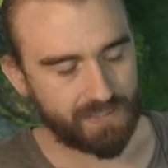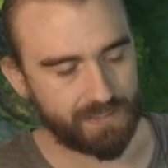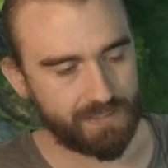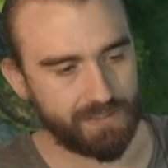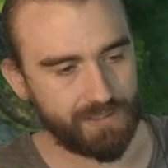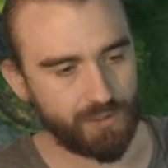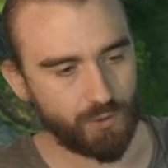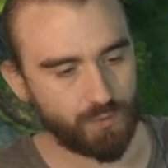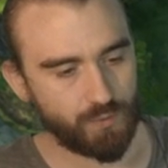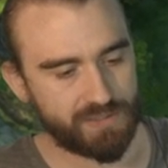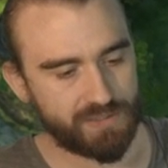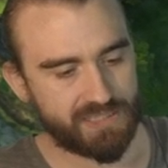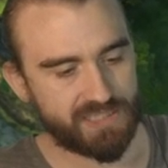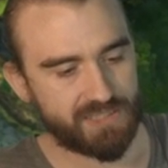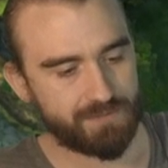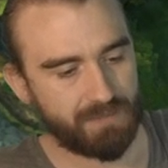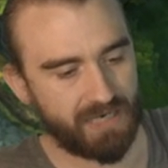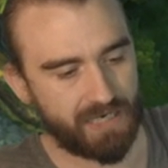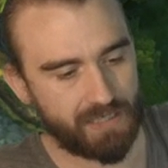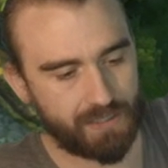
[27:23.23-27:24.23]
No
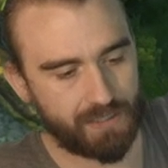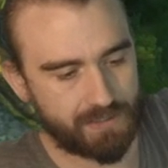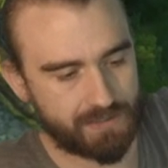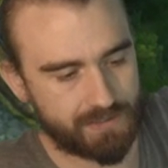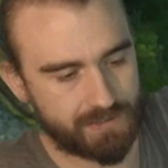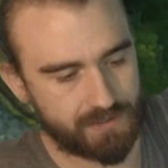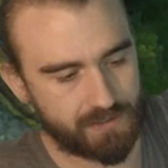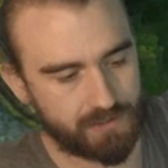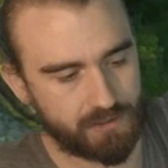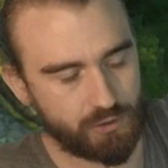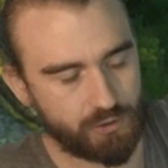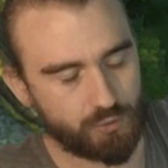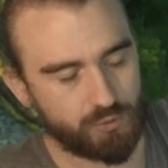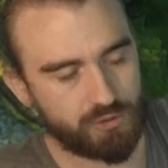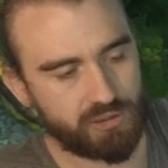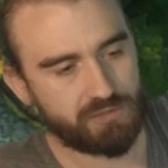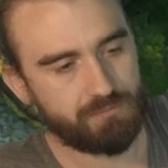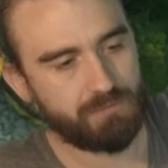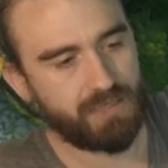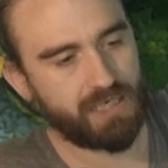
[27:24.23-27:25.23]
schmackers. No
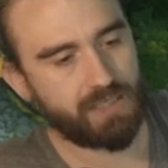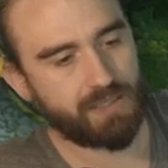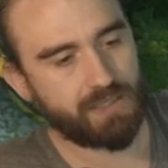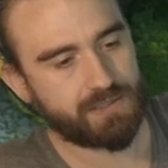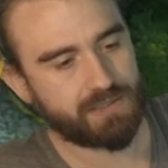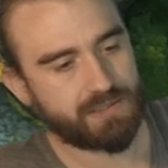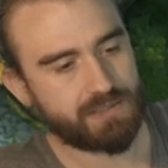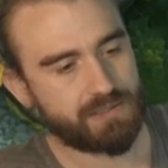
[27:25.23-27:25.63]
schmack.